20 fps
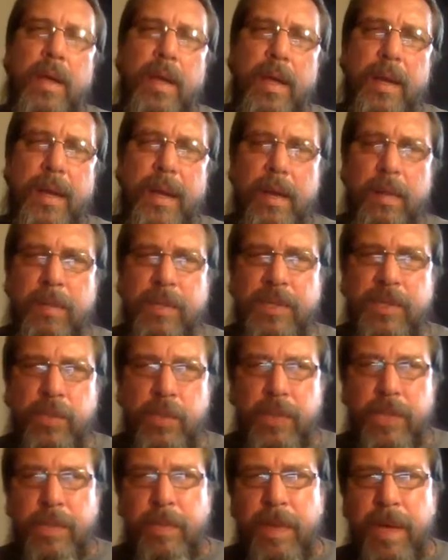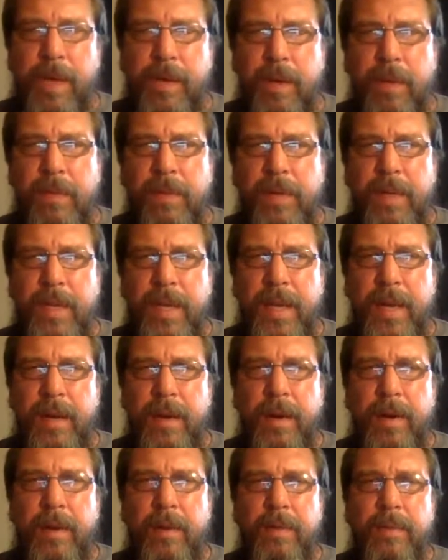And then I'm going to switch back over to
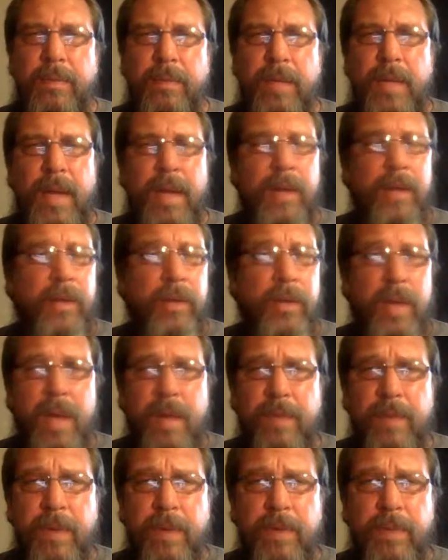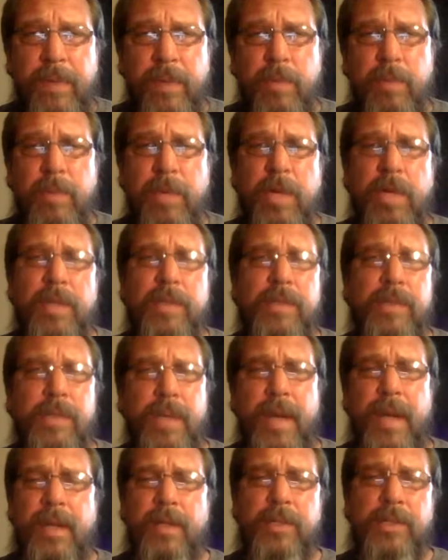gear, and I'll do that for a few months,
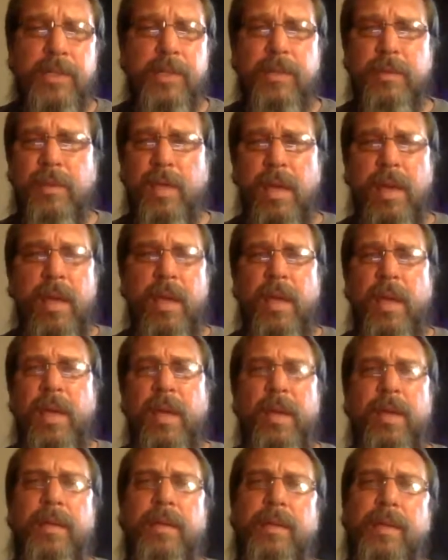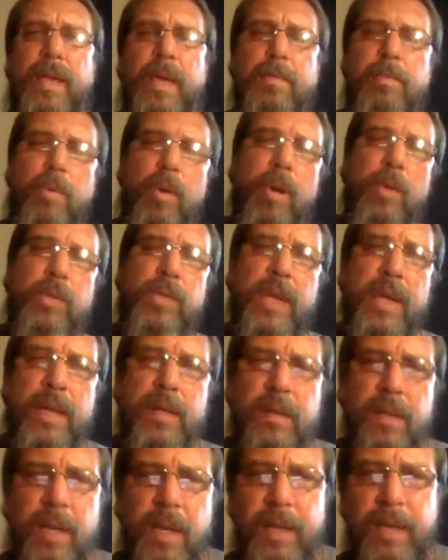and I'll just keep
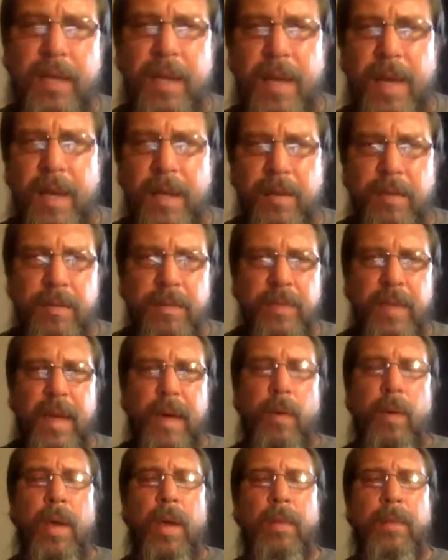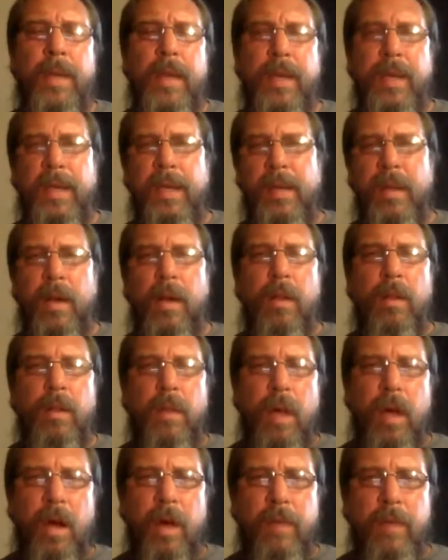rotating like that. That way I'm not getting all
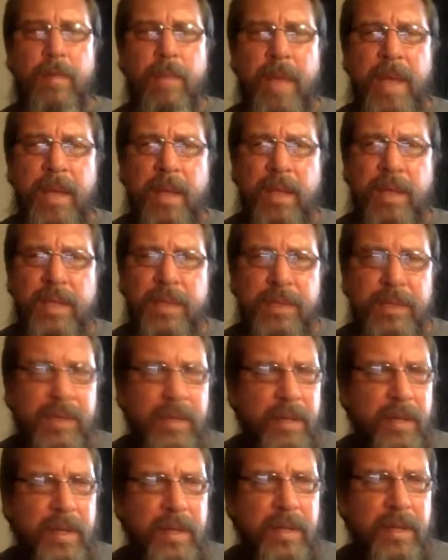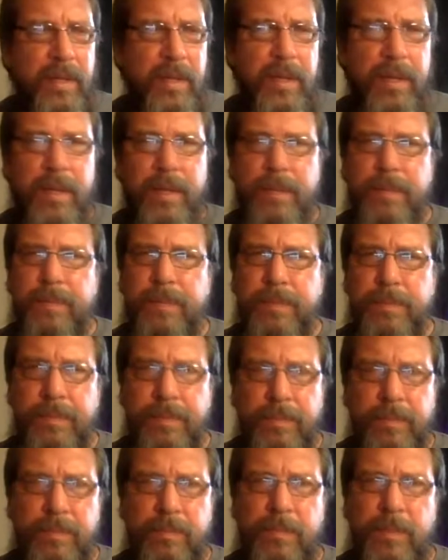off balanced or anything.
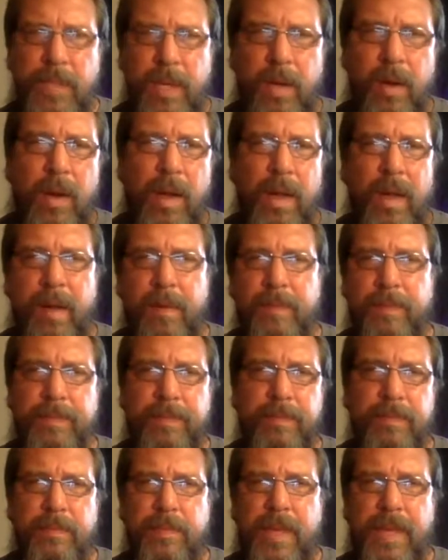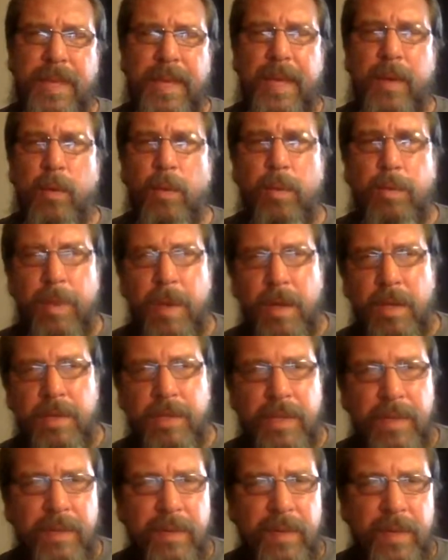I'll have like equal parts
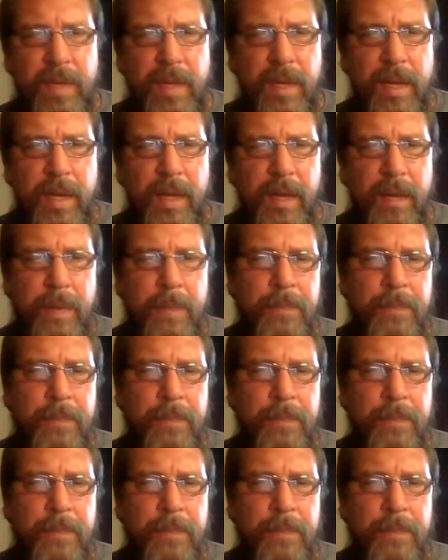everything.